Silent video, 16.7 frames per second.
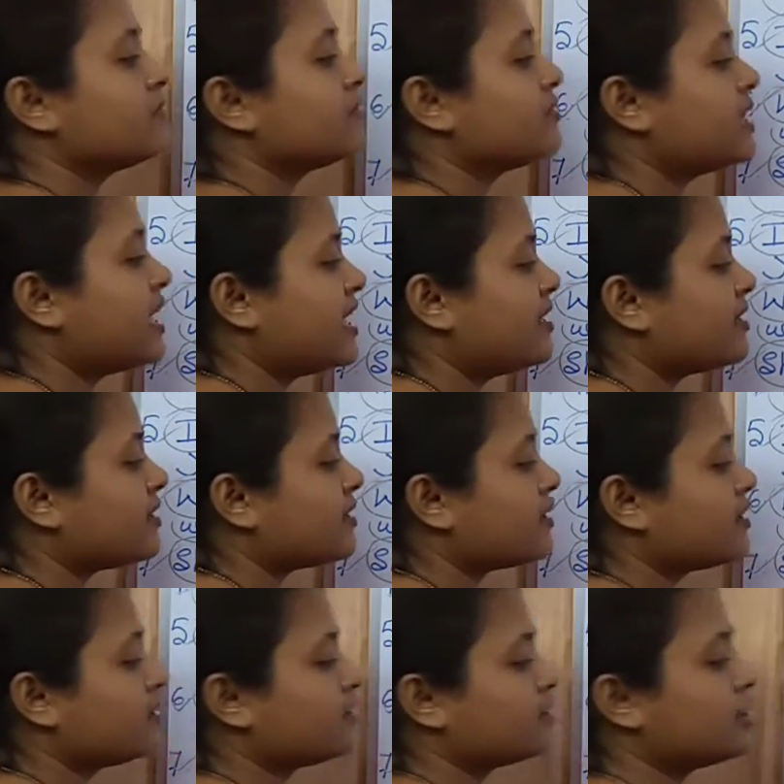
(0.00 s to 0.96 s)
then
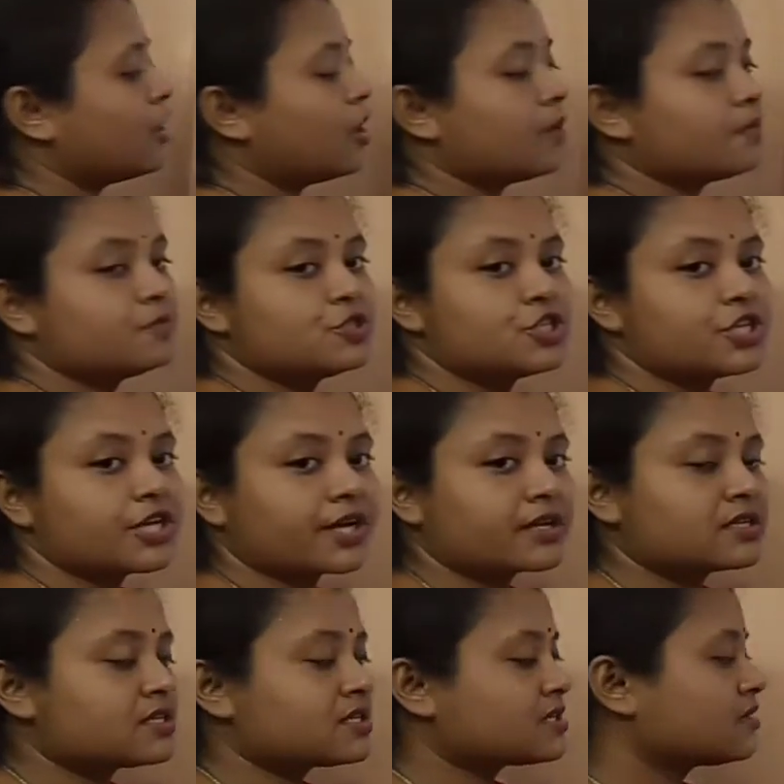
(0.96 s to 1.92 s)
the
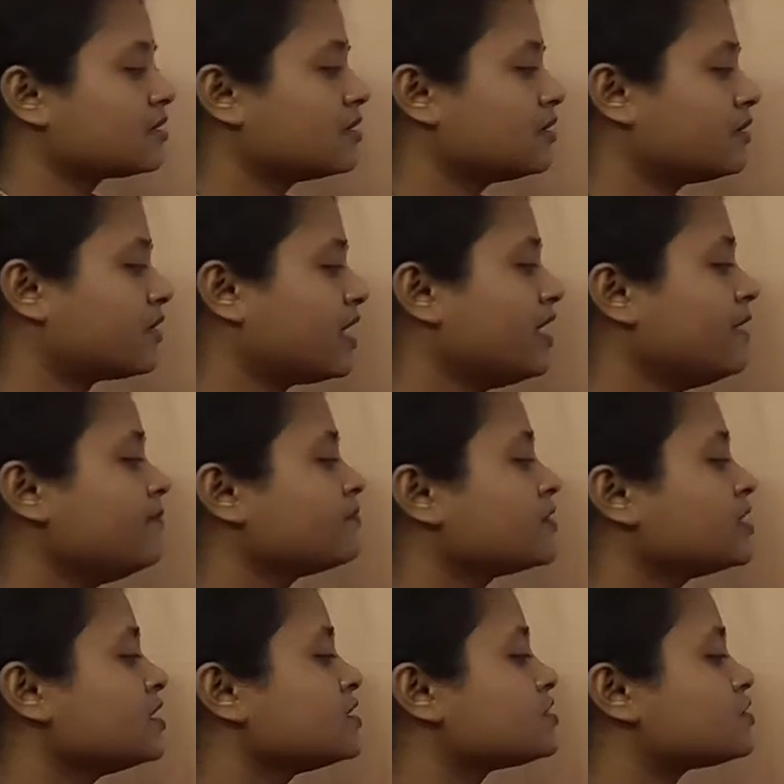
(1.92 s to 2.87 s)
object. Okay.
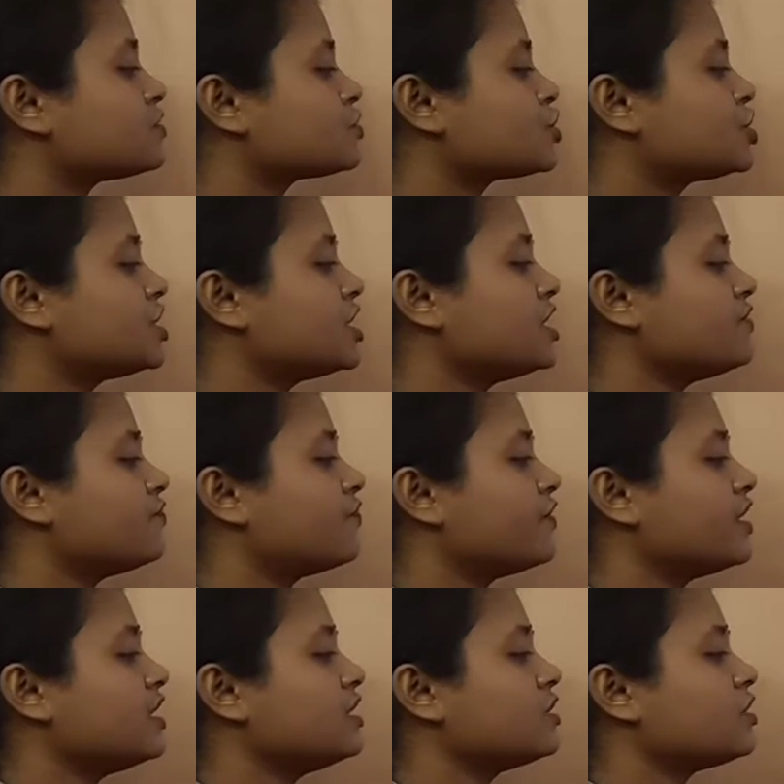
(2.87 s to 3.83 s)
So she
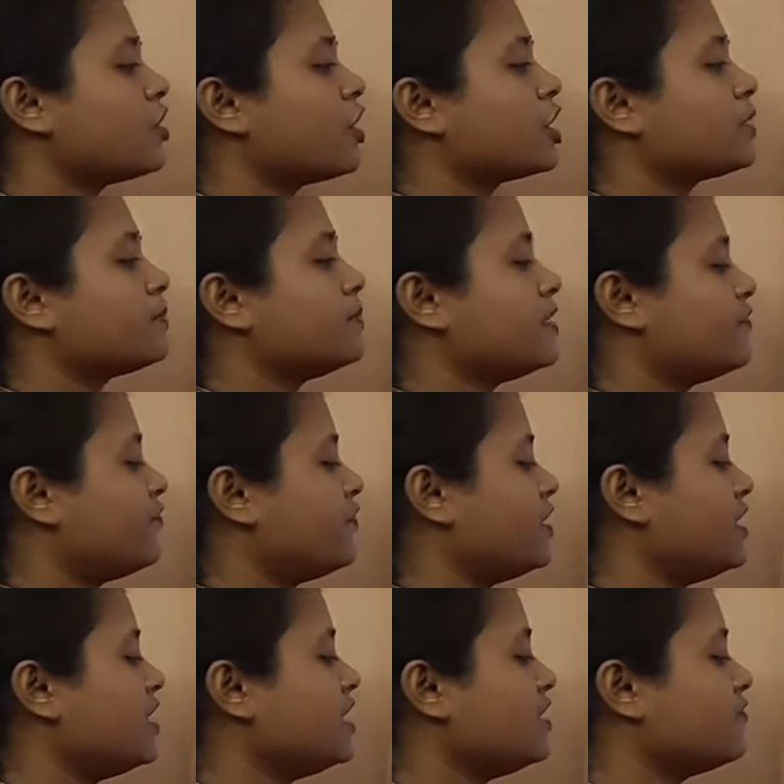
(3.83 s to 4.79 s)
will not be
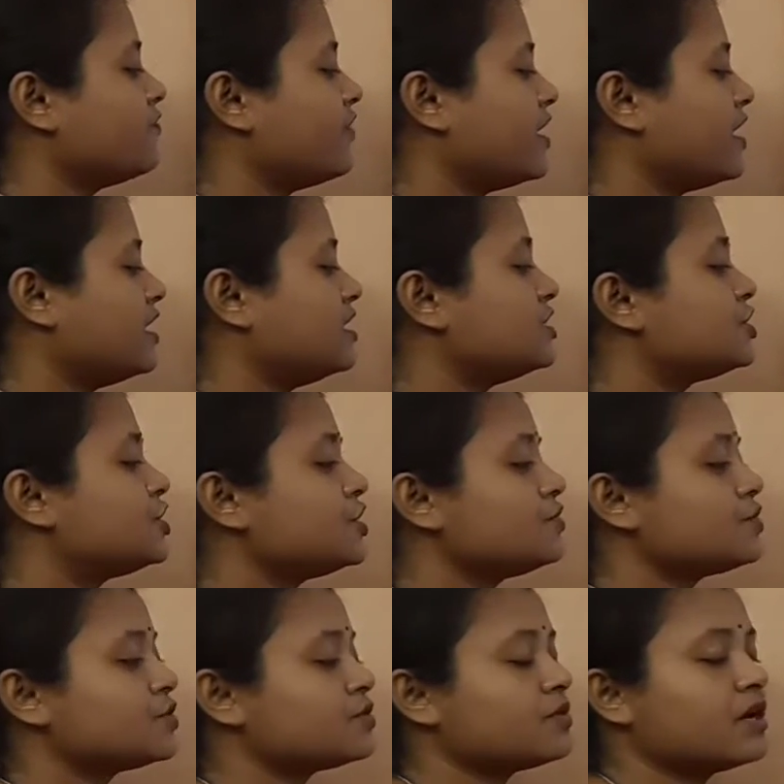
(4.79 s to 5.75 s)
feeling well
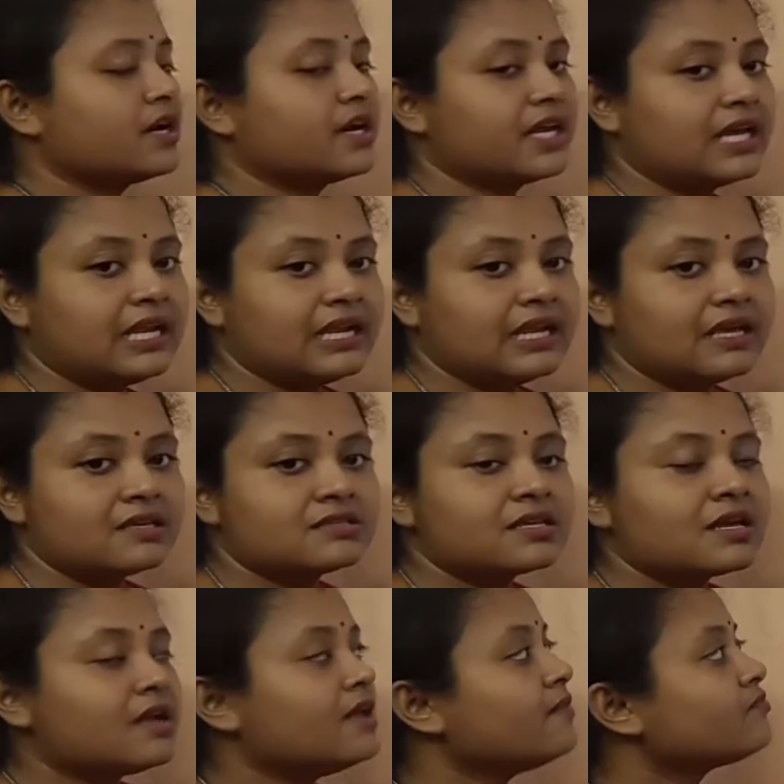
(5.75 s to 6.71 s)
due to her
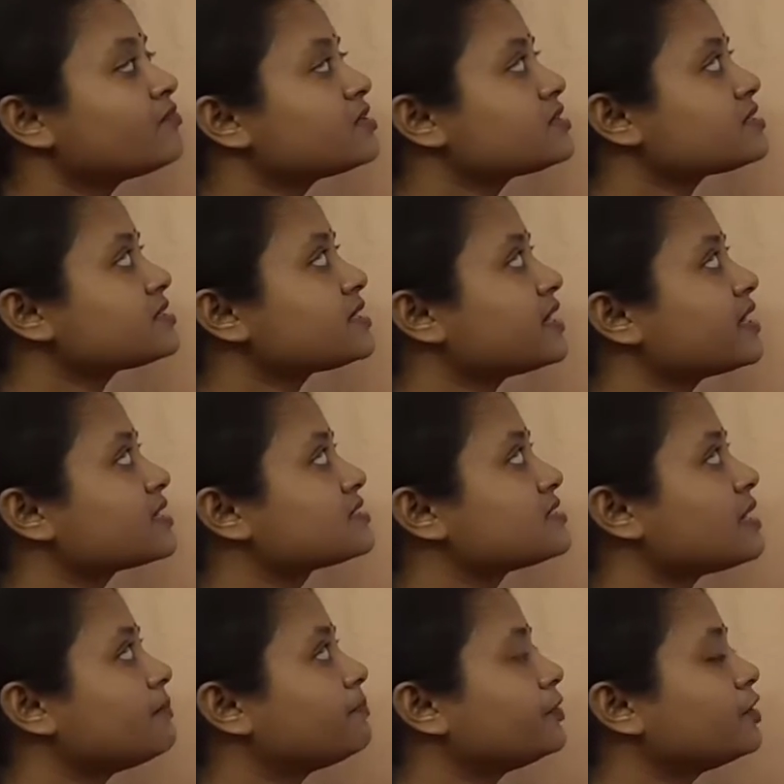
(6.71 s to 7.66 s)
illness. This is an
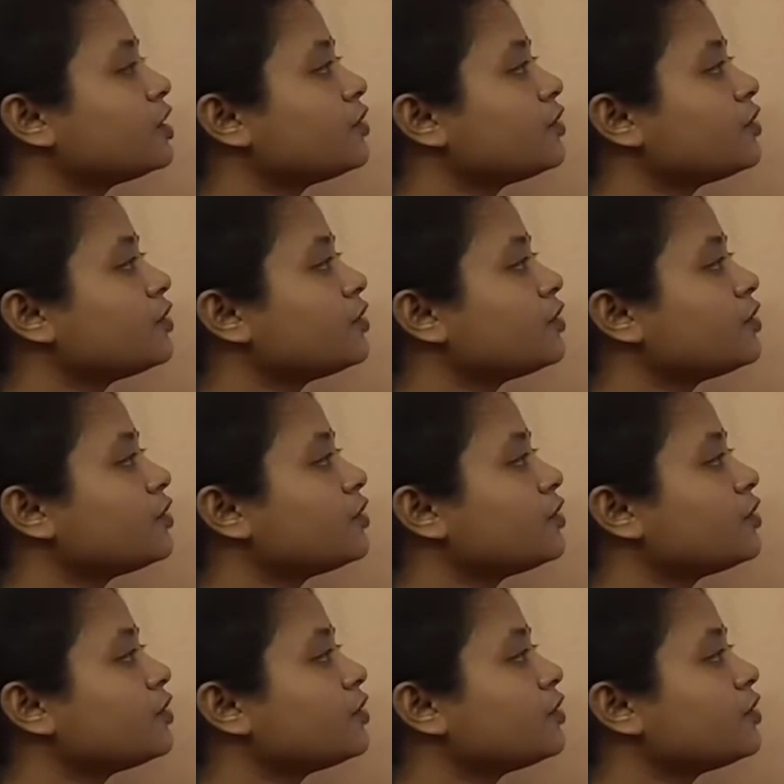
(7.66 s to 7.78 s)
example